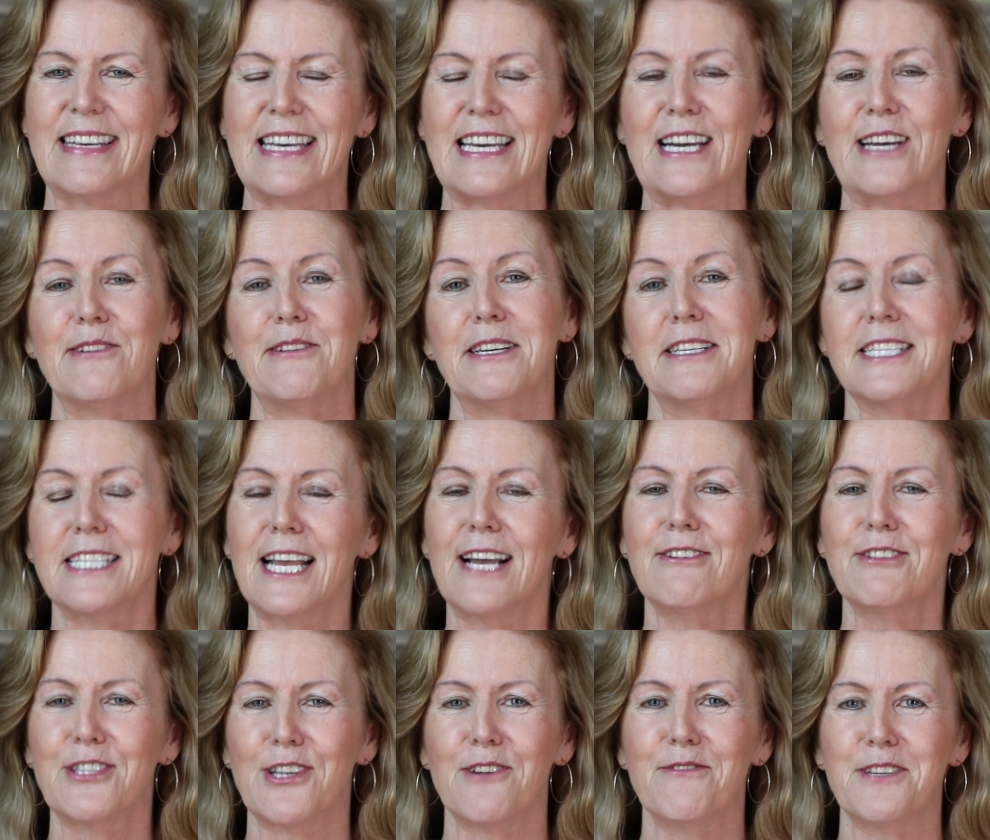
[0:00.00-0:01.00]
I mean, it
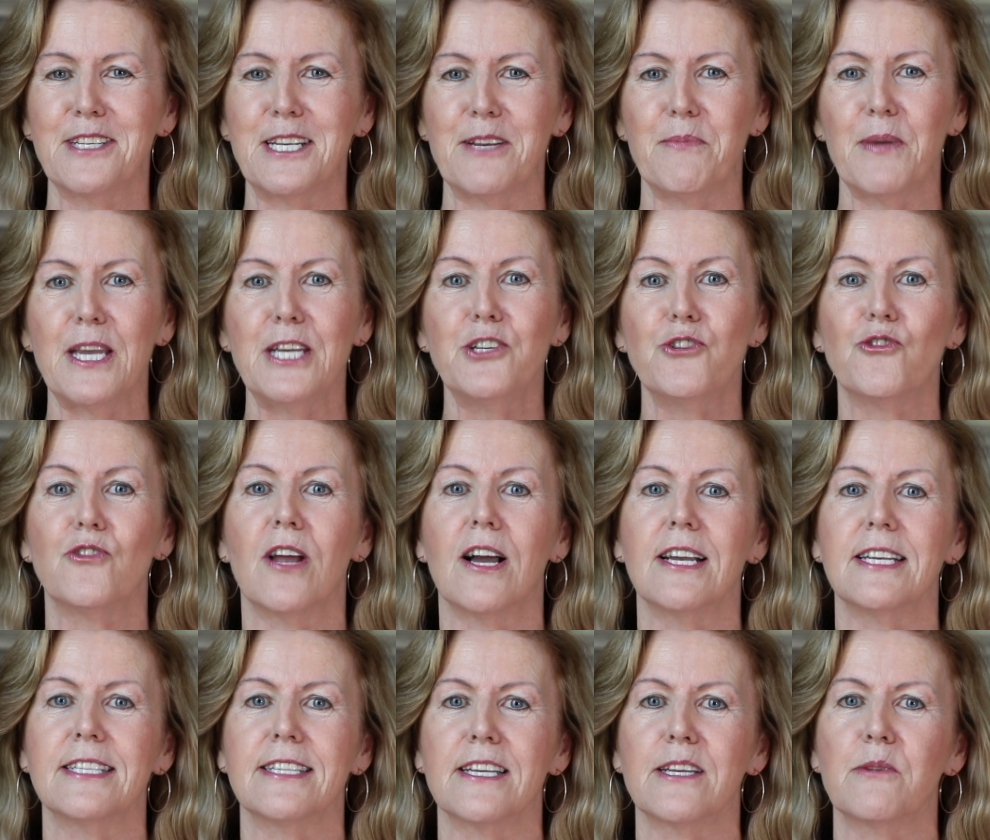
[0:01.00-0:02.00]
sounds obviously
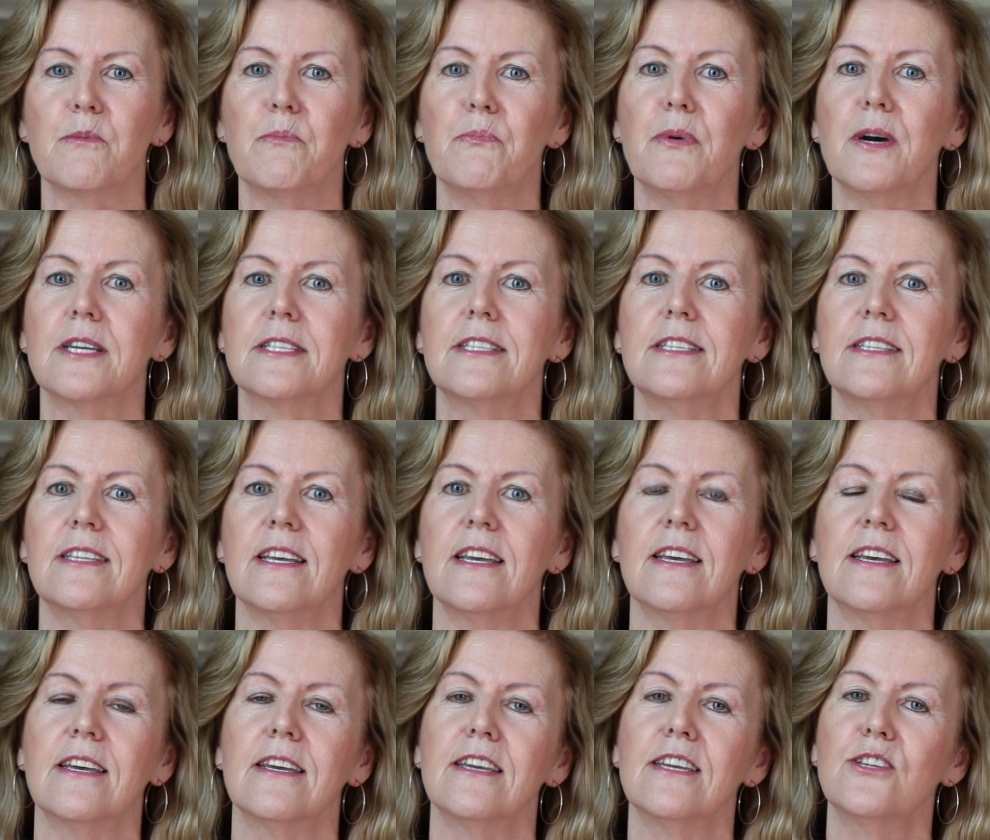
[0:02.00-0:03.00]
patronizing, but
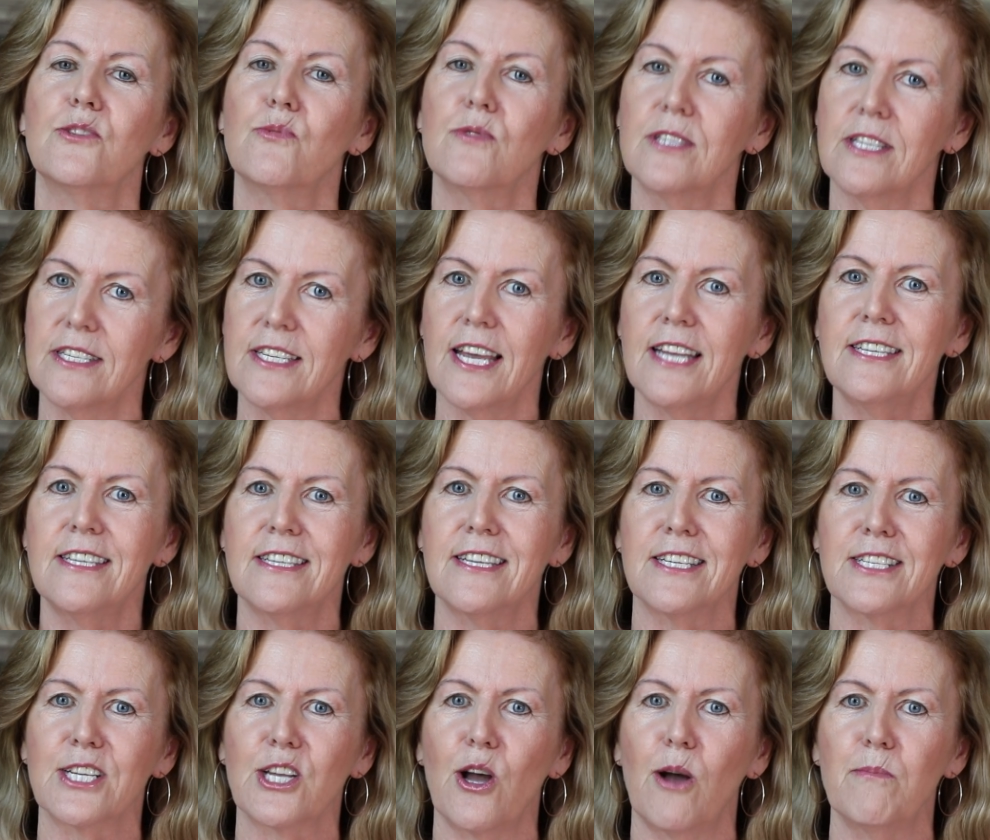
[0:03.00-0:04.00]
it was intended
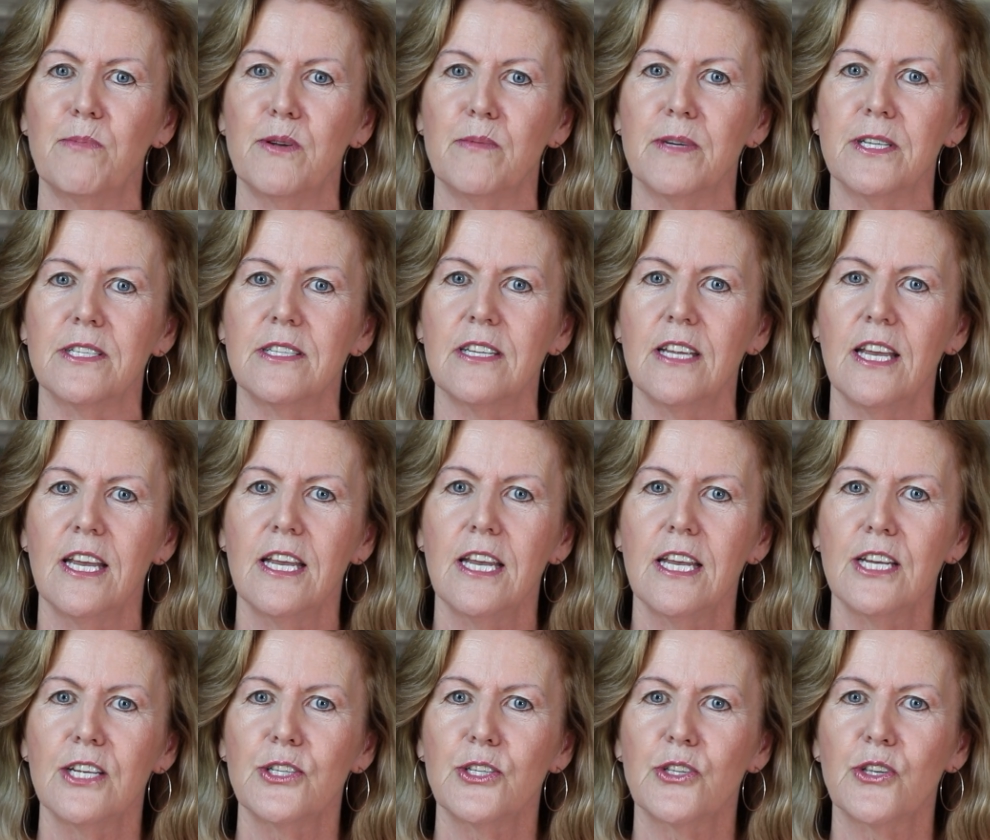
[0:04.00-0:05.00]
as a compliment.
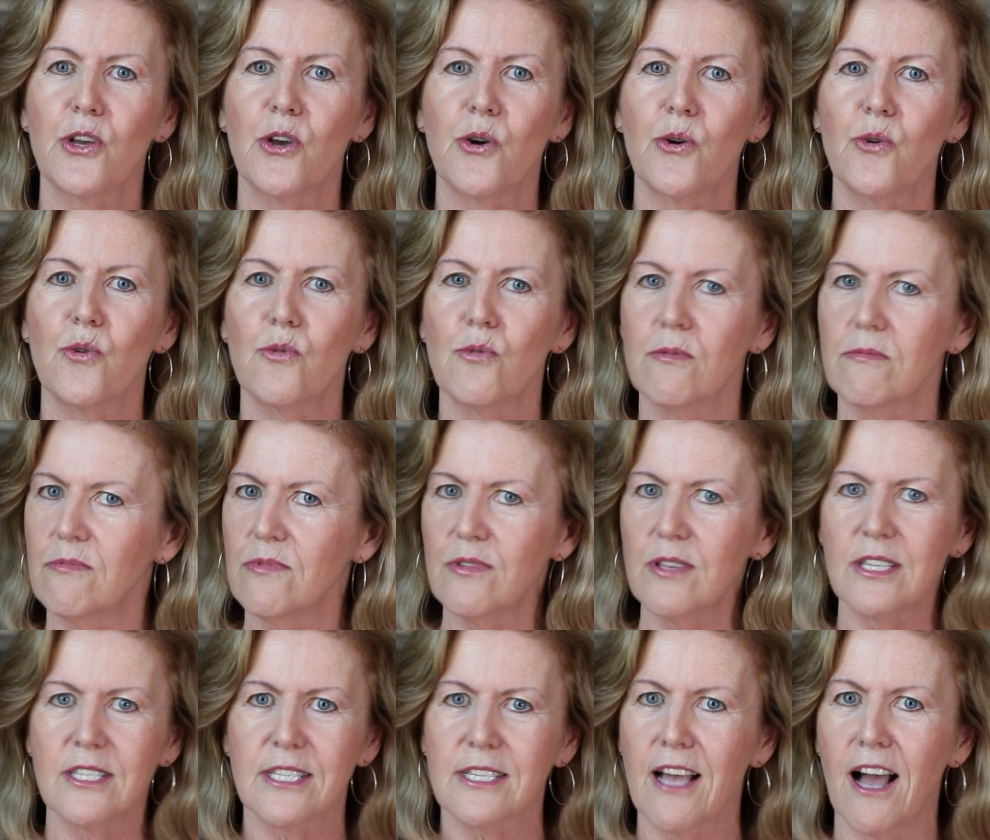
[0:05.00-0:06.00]
So
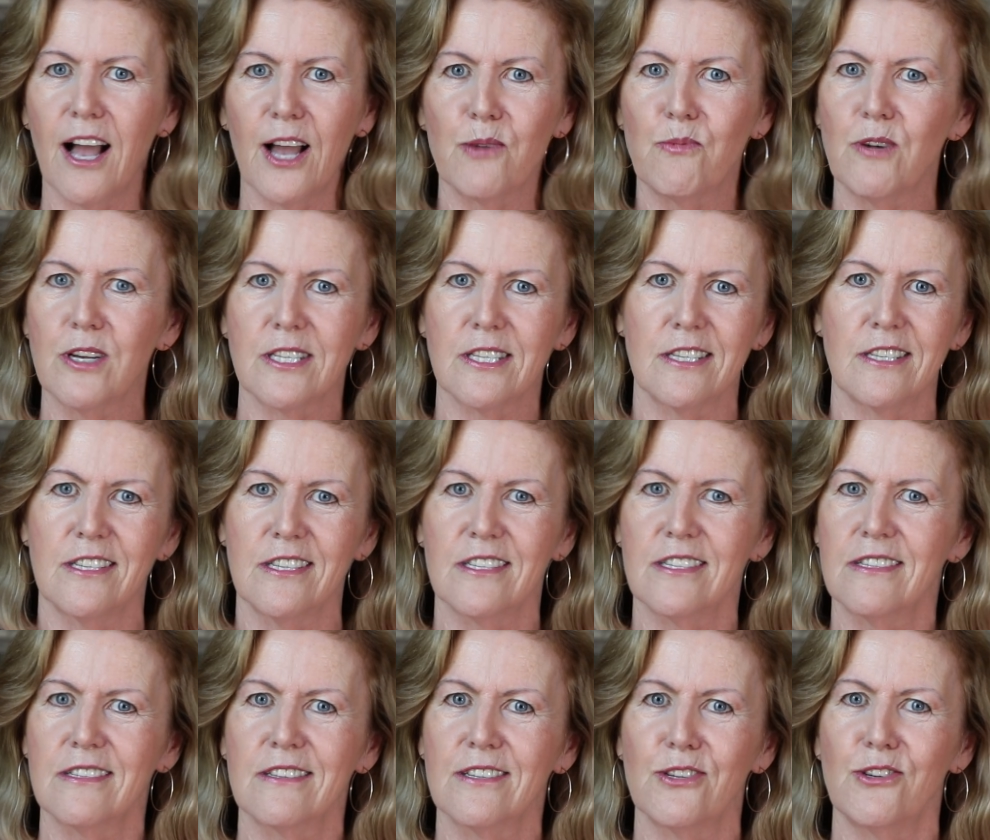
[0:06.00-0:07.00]
this guy wasn't
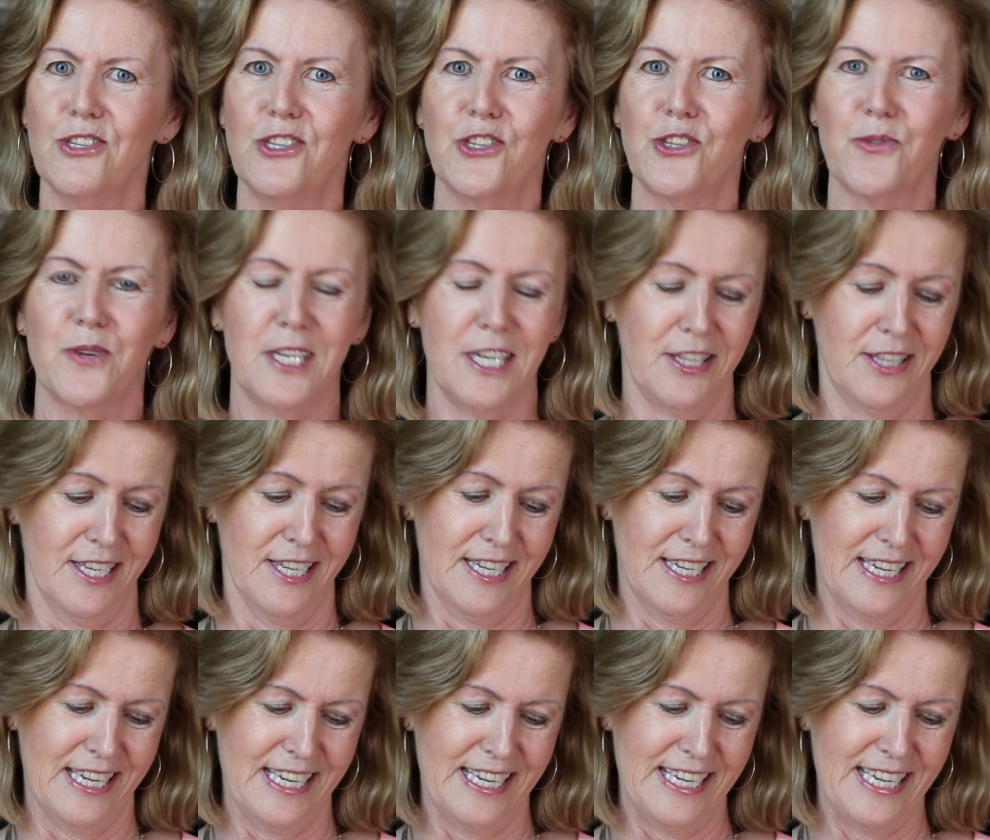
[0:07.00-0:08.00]
going to do
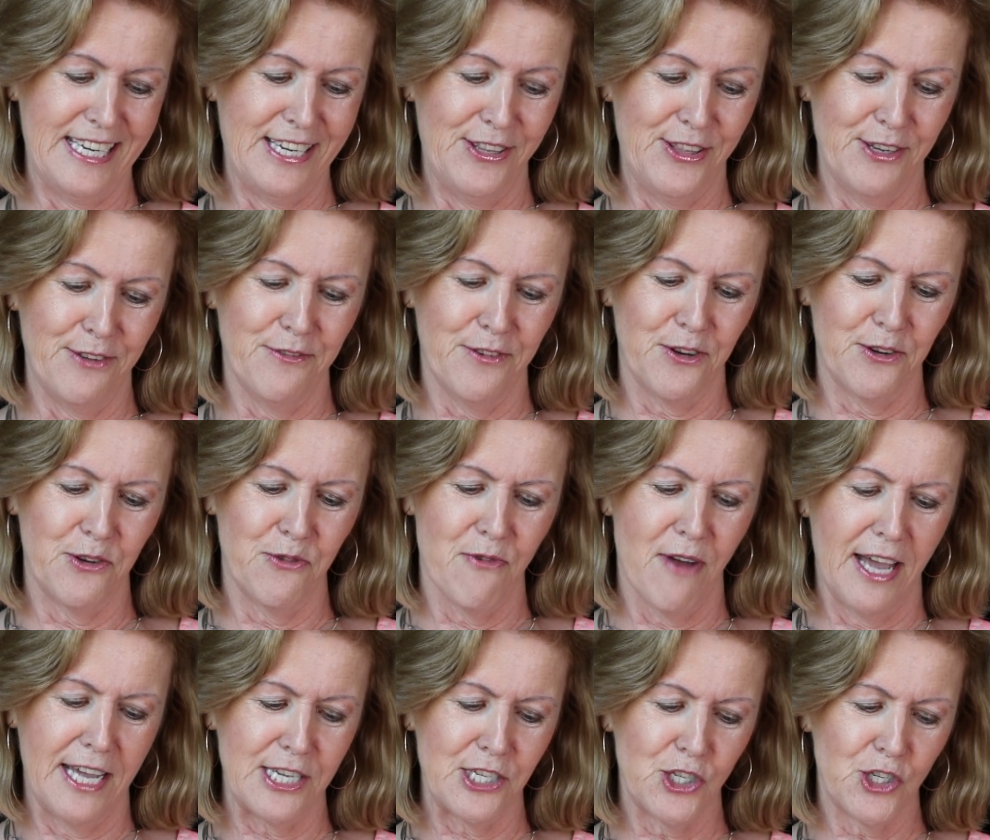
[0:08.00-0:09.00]
anything very
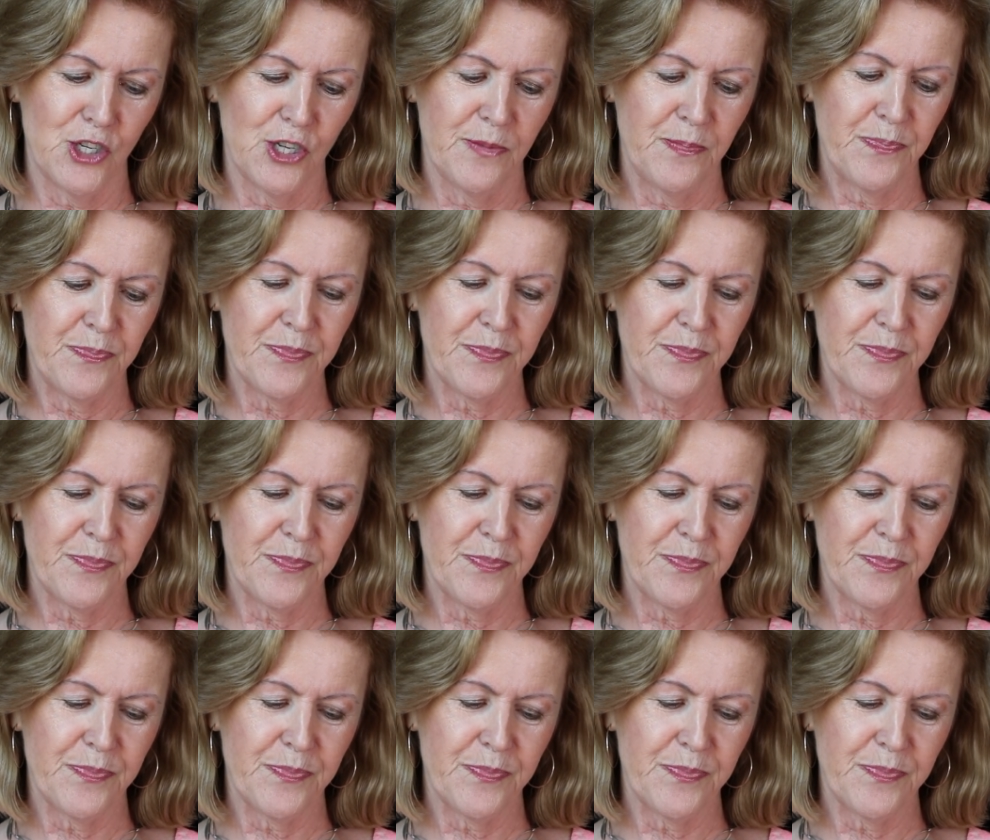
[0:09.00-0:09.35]
rash.